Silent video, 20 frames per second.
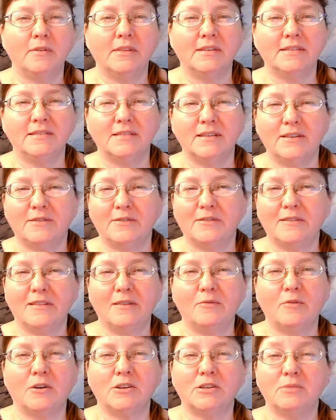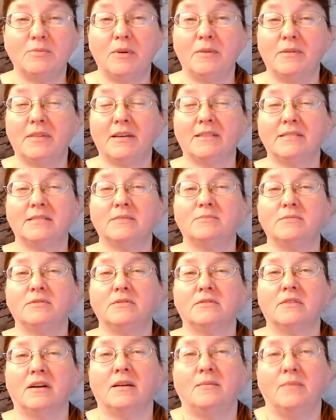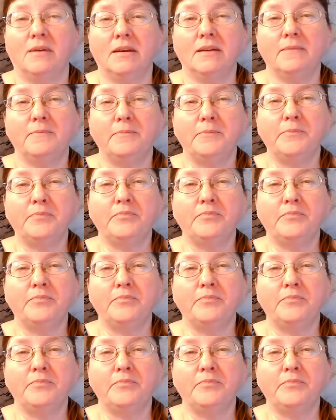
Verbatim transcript: that secretly watch me without subscribing.